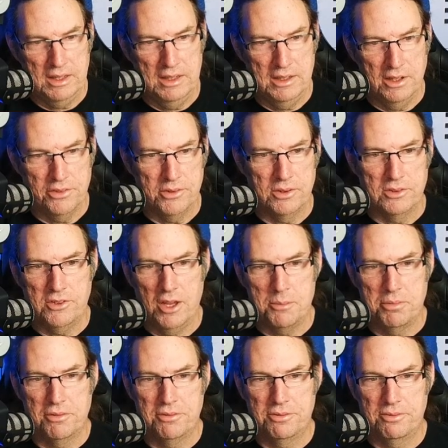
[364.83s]
any other
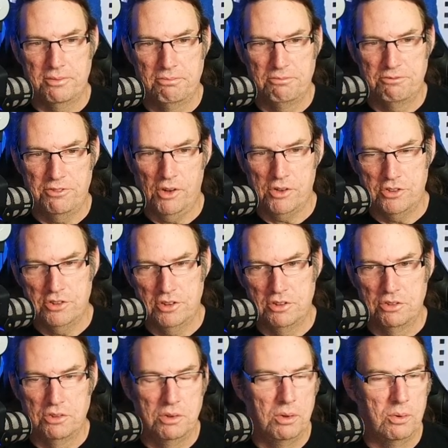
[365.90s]
type of
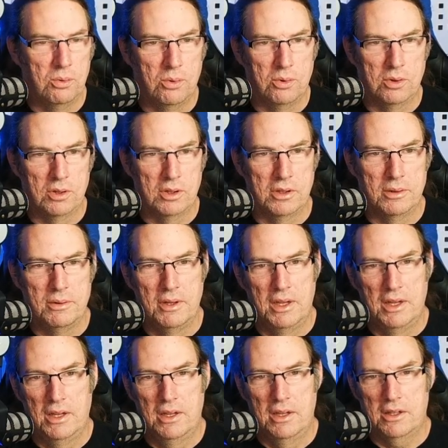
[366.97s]
function or
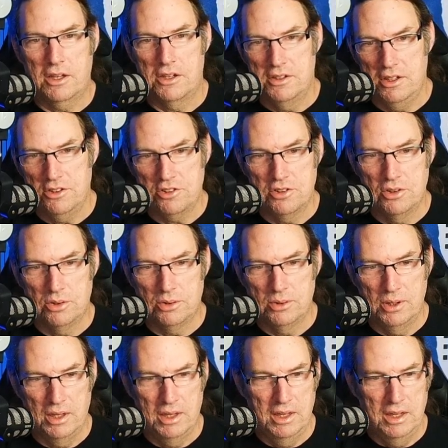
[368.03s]
conditional,
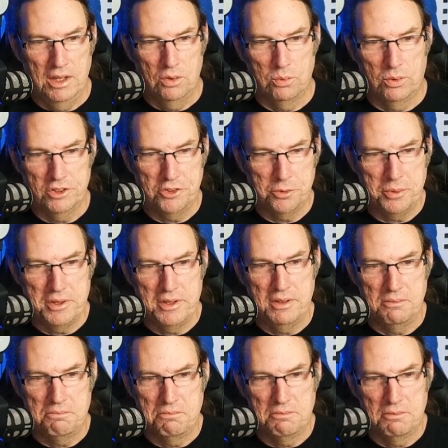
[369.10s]
once
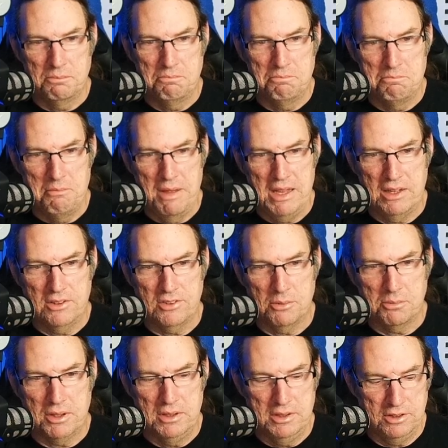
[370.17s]
we make
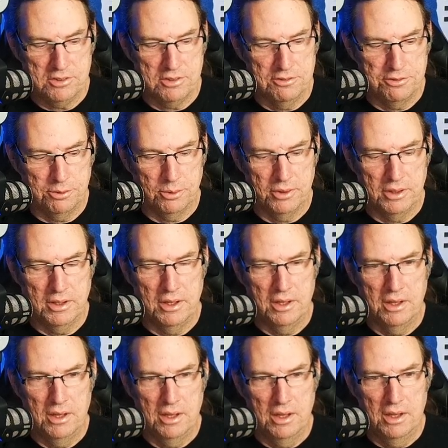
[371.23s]
some condition for it,
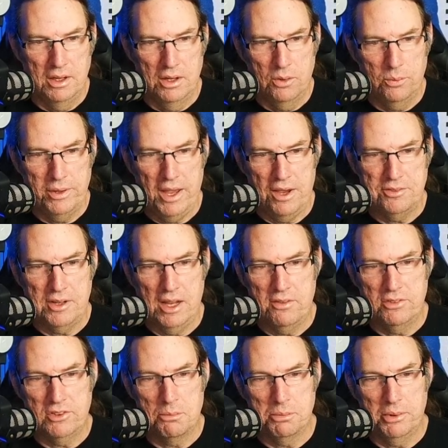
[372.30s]
we have to have
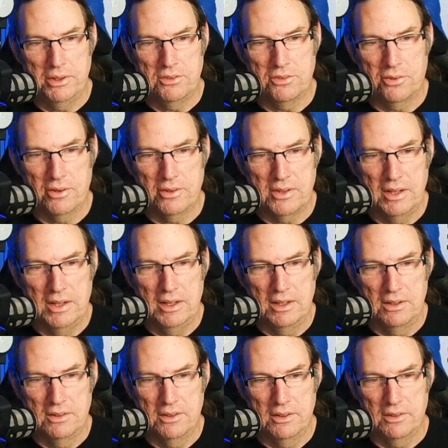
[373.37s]
some place for it to
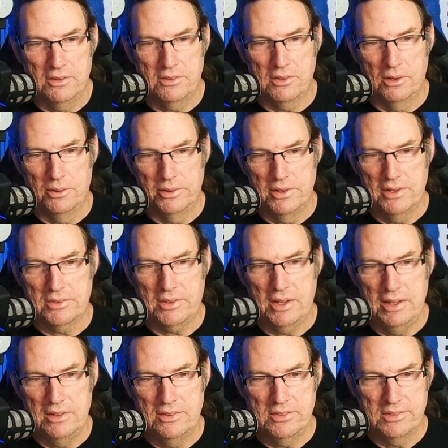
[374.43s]
end. So in this
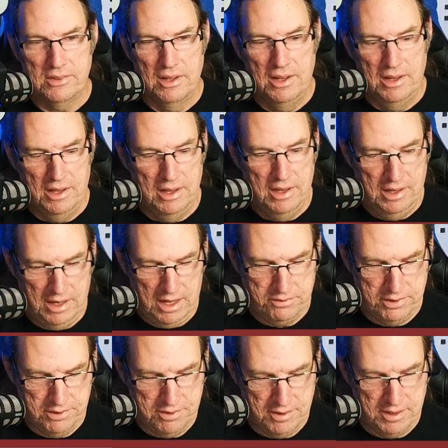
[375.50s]
case,
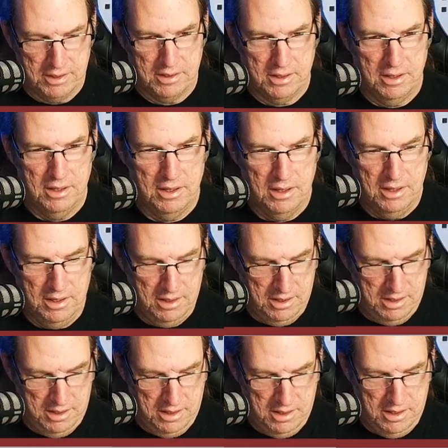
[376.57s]
everything
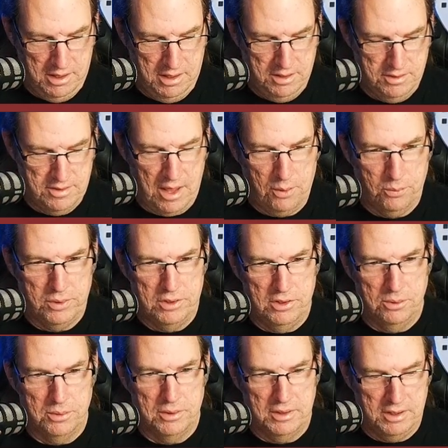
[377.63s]
that we
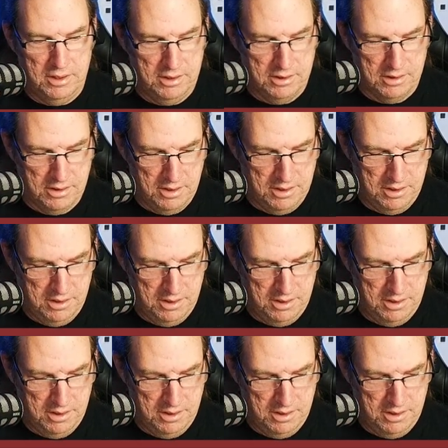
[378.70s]
do in here